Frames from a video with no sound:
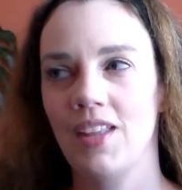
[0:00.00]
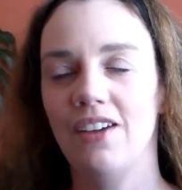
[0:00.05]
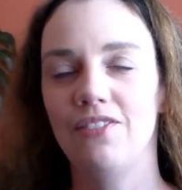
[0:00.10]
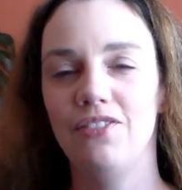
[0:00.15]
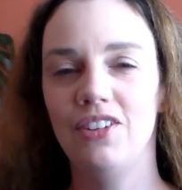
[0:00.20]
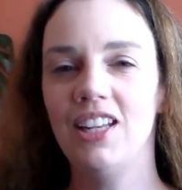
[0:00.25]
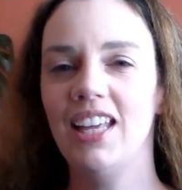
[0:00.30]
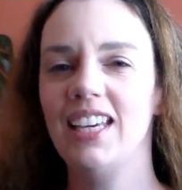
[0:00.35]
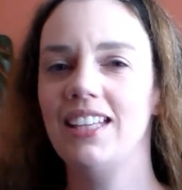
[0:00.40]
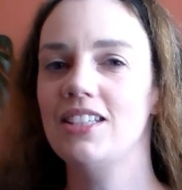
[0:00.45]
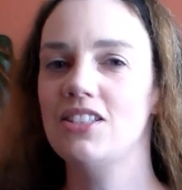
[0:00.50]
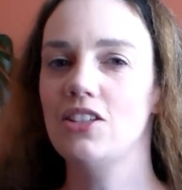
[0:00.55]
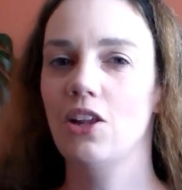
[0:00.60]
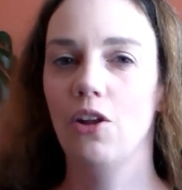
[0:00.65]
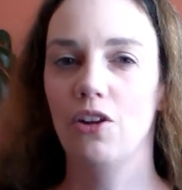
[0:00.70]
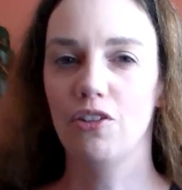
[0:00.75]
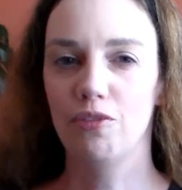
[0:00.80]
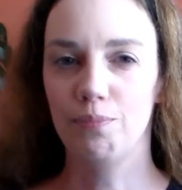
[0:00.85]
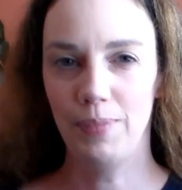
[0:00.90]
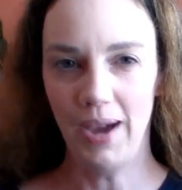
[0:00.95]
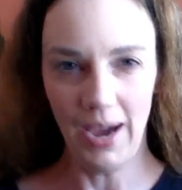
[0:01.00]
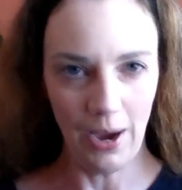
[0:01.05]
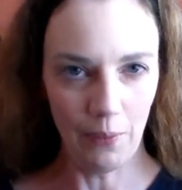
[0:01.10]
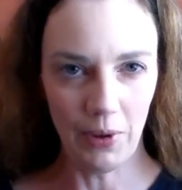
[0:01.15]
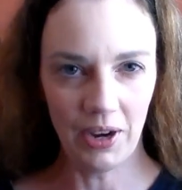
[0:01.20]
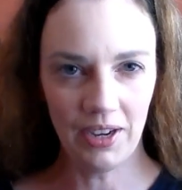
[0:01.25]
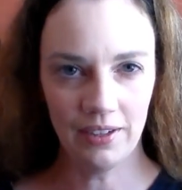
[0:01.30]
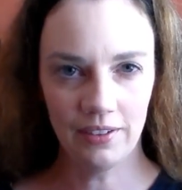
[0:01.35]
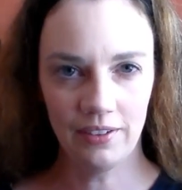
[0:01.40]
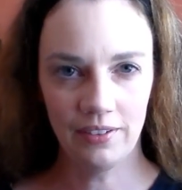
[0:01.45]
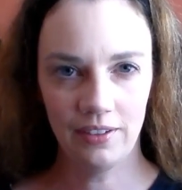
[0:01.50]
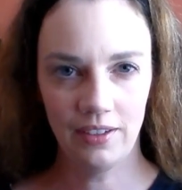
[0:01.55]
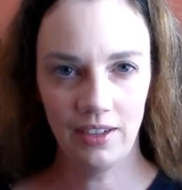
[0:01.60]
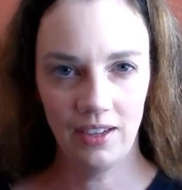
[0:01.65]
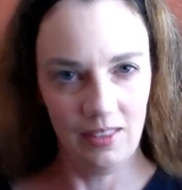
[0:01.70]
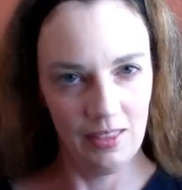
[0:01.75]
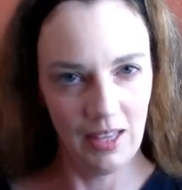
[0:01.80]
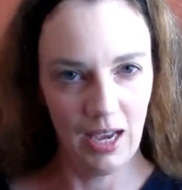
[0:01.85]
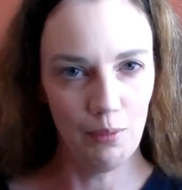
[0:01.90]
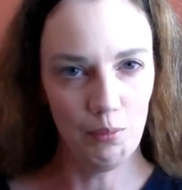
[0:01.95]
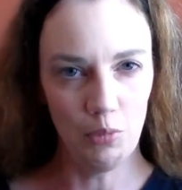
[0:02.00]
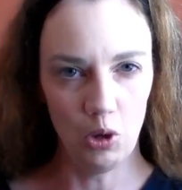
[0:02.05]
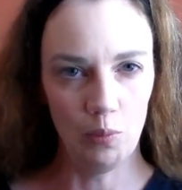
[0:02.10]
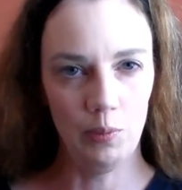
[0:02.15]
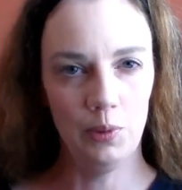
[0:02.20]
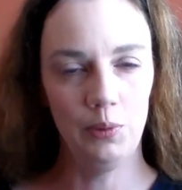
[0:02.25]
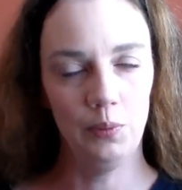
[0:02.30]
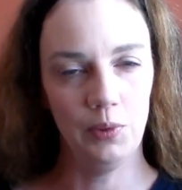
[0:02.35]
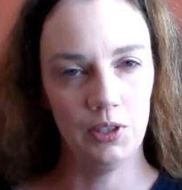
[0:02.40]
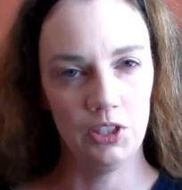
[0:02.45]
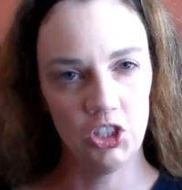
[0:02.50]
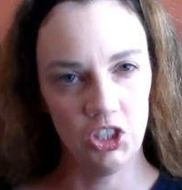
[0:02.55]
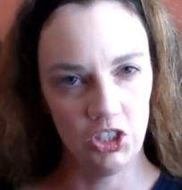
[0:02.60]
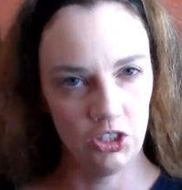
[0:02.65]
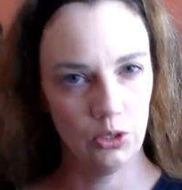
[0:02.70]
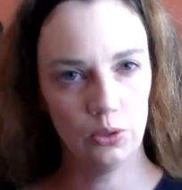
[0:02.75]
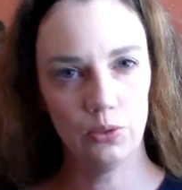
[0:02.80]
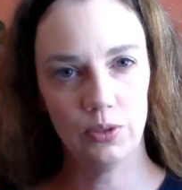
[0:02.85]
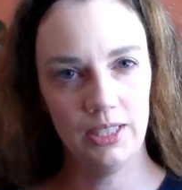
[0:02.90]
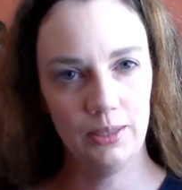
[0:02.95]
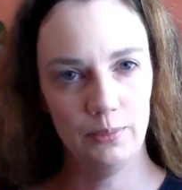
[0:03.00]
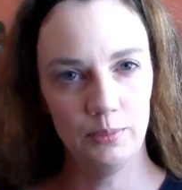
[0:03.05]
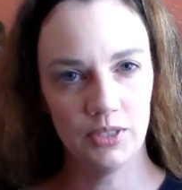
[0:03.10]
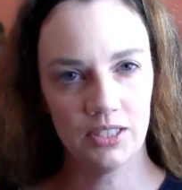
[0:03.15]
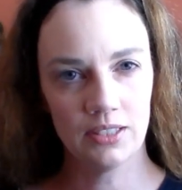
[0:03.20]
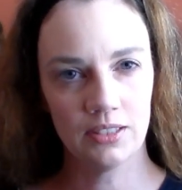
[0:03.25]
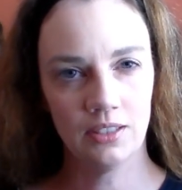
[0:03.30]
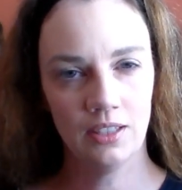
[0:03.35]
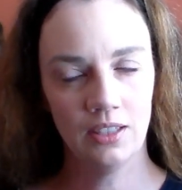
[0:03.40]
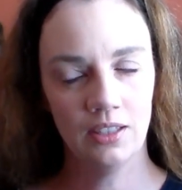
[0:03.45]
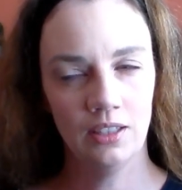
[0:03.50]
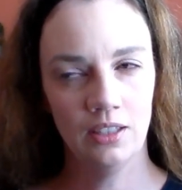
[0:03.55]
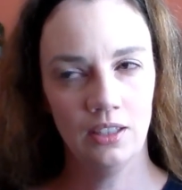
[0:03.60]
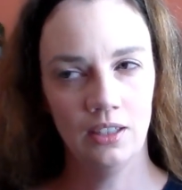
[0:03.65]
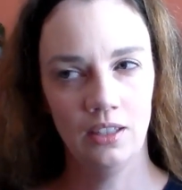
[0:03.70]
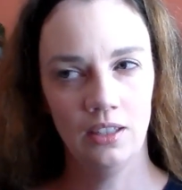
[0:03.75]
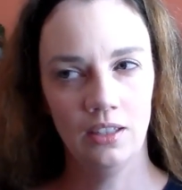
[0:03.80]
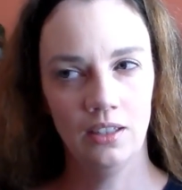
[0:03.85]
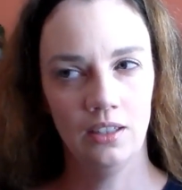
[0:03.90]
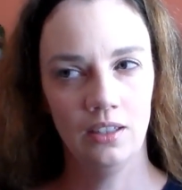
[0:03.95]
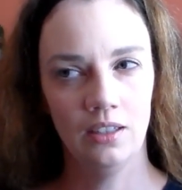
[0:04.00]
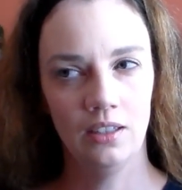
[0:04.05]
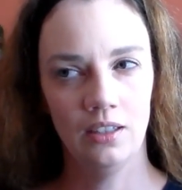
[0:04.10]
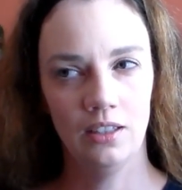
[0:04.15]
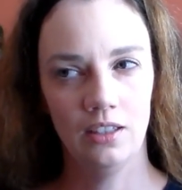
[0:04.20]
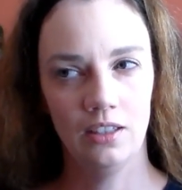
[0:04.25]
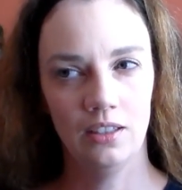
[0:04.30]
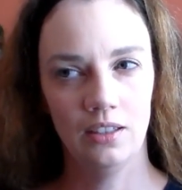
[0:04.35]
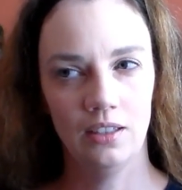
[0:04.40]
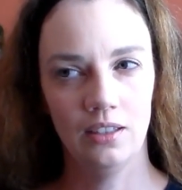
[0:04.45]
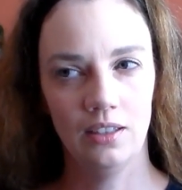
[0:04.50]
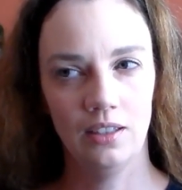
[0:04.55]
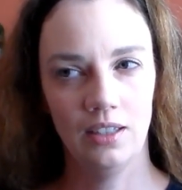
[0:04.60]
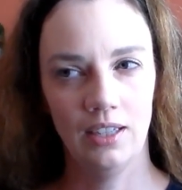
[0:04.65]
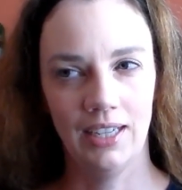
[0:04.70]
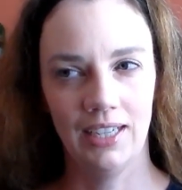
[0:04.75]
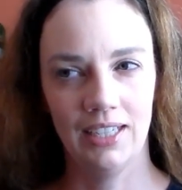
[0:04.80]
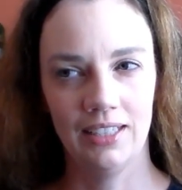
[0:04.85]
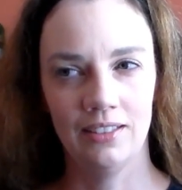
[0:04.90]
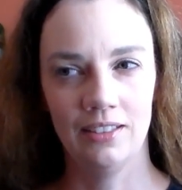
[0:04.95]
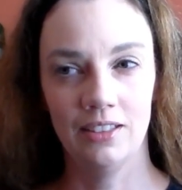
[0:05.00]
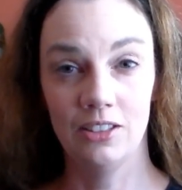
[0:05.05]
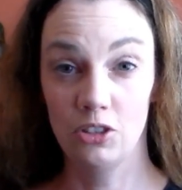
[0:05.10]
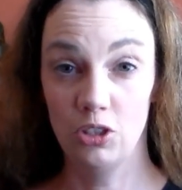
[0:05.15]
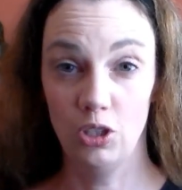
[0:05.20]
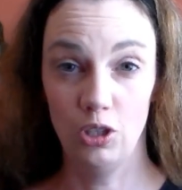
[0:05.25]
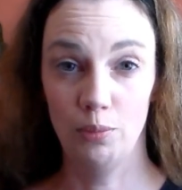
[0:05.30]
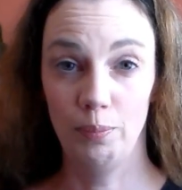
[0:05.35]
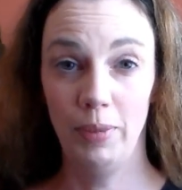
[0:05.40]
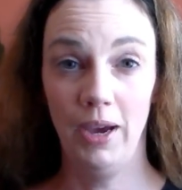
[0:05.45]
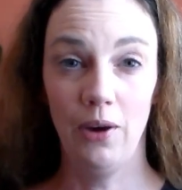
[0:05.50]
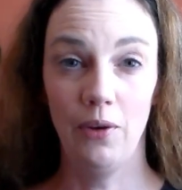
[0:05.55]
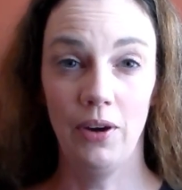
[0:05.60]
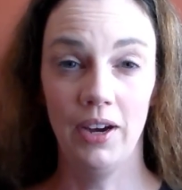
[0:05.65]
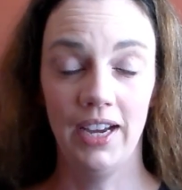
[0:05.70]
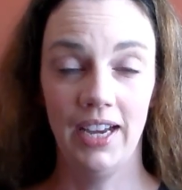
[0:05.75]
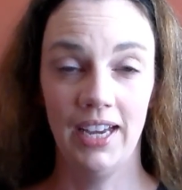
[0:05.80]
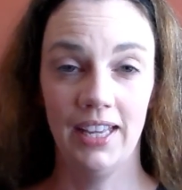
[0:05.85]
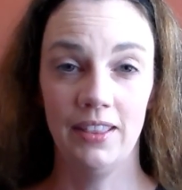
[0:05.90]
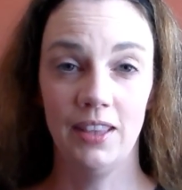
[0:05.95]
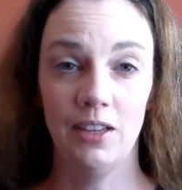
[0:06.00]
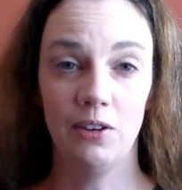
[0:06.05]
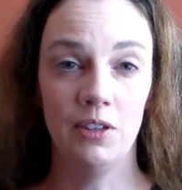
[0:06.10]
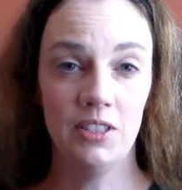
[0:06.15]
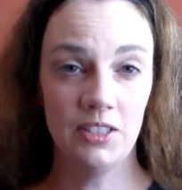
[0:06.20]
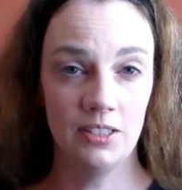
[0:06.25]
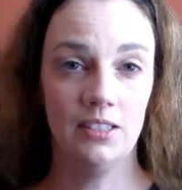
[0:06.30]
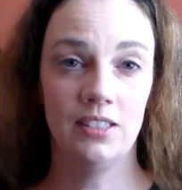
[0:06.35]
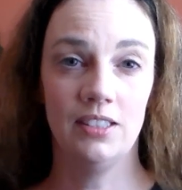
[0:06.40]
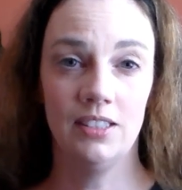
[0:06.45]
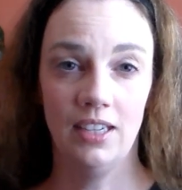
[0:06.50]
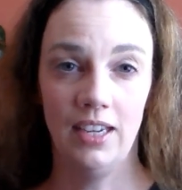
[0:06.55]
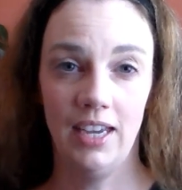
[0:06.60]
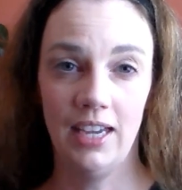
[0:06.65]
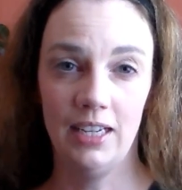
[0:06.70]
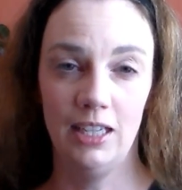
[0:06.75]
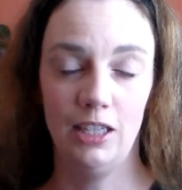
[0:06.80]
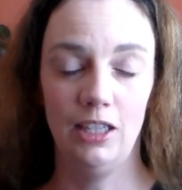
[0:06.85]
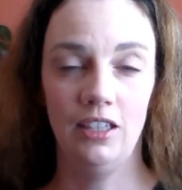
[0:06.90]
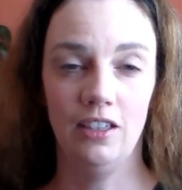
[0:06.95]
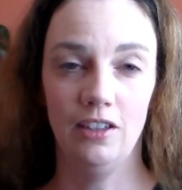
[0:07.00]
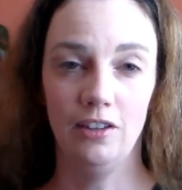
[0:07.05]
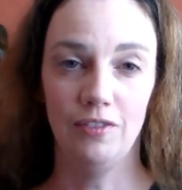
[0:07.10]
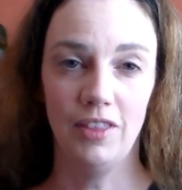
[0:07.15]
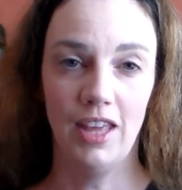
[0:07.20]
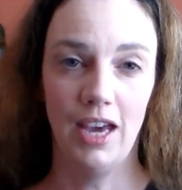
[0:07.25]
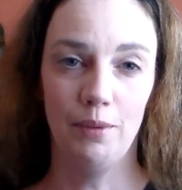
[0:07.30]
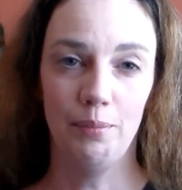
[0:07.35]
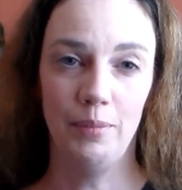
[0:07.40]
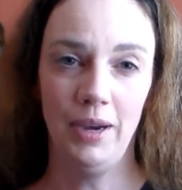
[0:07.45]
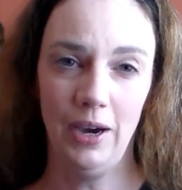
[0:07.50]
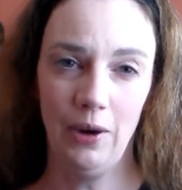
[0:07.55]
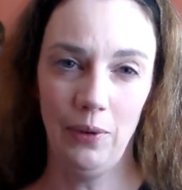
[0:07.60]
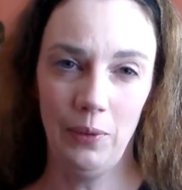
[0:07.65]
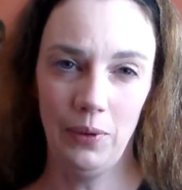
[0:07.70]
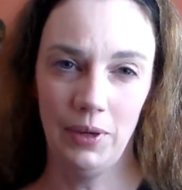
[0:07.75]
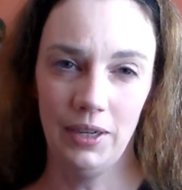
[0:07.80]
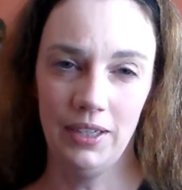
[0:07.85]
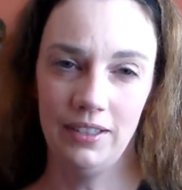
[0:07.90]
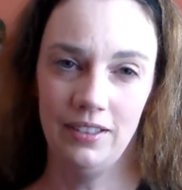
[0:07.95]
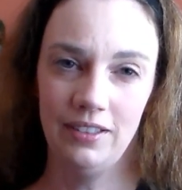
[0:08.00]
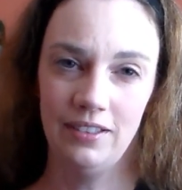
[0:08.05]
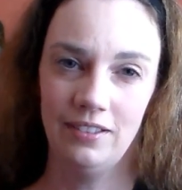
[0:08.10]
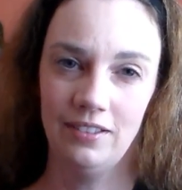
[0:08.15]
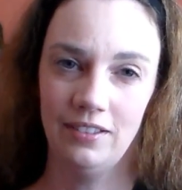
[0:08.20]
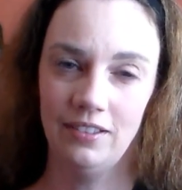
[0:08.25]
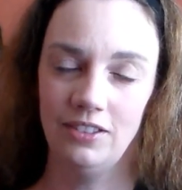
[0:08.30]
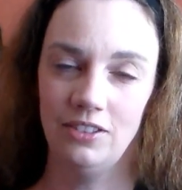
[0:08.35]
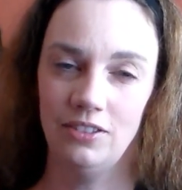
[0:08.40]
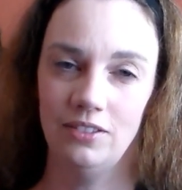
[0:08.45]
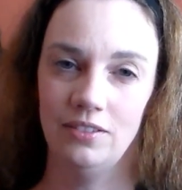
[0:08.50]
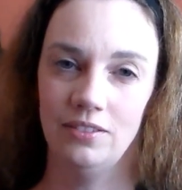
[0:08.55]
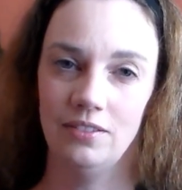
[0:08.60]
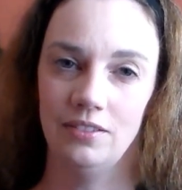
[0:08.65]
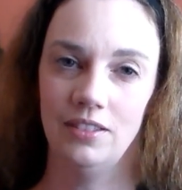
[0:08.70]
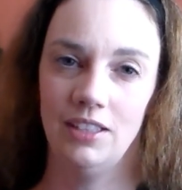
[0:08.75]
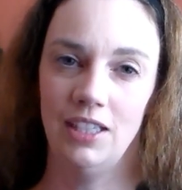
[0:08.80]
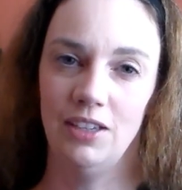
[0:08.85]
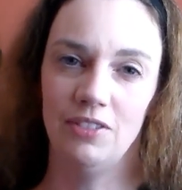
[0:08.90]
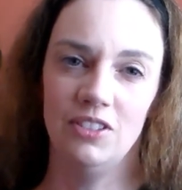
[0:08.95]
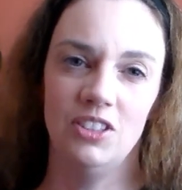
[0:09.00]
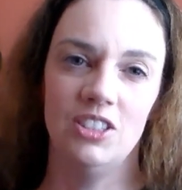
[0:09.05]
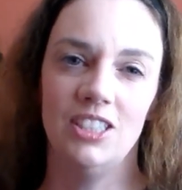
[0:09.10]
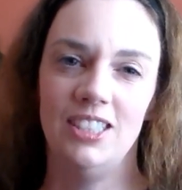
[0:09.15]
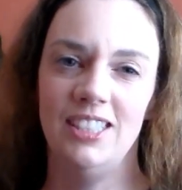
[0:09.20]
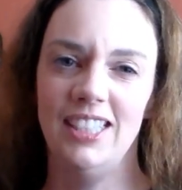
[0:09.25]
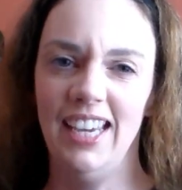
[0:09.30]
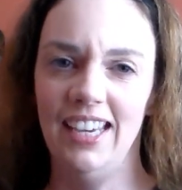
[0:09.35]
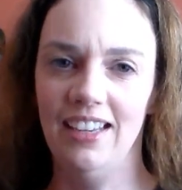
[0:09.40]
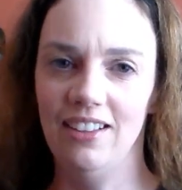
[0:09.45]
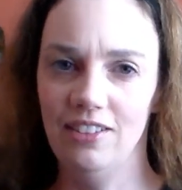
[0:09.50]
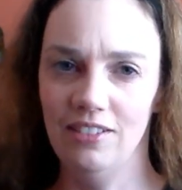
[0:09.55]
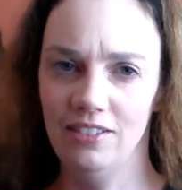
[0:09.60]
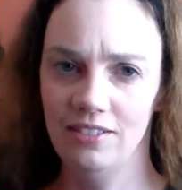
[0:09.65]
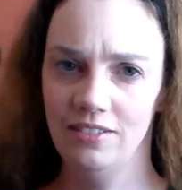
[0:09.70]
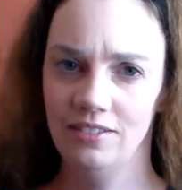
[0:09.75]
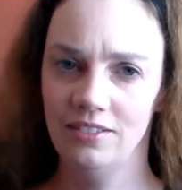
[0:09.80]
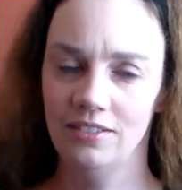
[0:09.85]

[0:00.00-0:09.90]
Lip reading: I feel like there's a lot of power in that moment when she screams, and it's her power, and there isn't any of that power given to Dale.